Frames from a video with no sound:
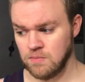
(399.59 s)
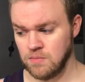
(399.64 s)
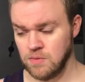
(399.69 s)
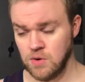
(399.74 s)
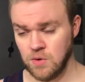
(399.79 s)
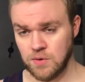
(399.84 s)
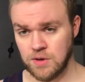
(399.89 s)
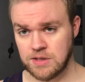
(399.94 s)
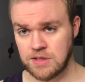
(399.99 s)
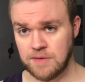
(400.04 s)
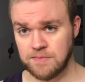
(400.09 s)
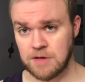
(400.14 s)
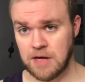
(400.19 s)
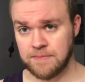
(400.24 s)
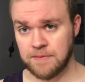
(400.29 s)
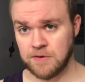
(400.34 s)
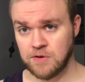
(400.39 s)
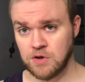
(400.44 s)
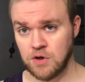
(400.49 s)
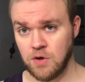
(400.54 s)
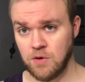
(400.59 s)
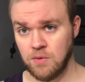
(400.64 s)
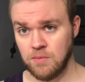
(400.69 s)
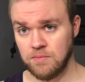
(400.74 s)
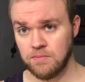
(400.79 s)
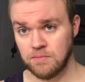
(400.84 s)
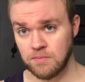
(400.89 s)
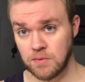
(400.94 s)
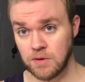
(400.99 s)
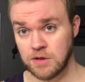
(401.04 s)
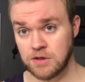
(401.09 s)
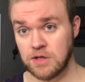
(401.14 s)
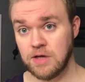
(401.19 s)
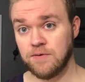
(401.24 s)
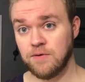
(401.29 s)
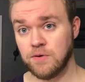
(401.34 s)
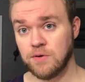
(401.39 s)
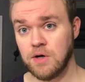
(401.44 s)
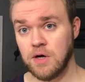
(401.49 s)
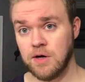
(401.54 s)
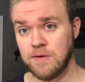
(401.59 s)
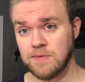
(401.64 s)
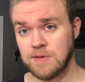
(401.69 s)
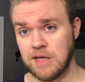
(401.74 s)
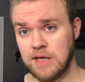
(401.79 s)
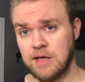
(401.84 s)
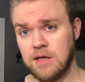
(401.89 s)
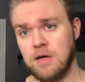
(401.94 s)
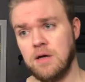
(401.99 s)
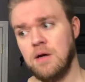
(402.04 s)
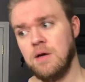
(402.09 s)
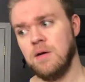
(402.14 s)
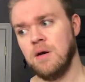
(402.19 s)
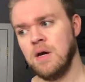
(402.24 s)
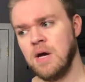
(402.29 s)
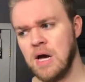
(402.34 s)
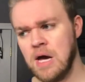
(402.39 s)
you know, the same type of soap several times, like uh,